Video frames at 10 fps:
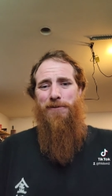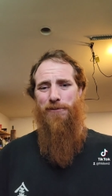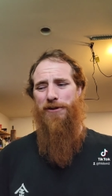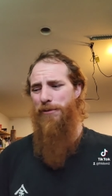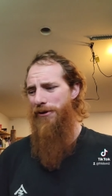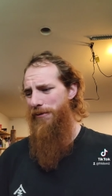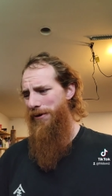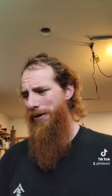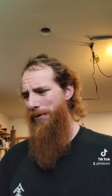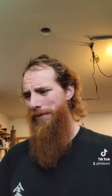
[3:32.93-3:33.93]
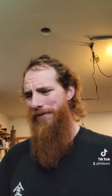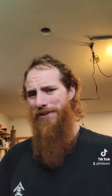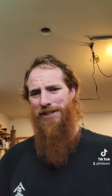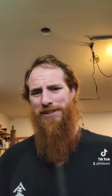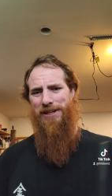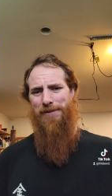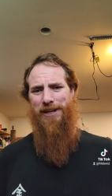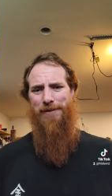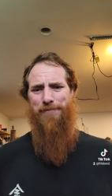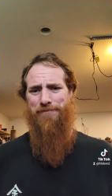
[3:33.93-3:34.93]
Would have been no problem if TikTok
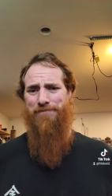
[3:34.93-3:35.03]
kept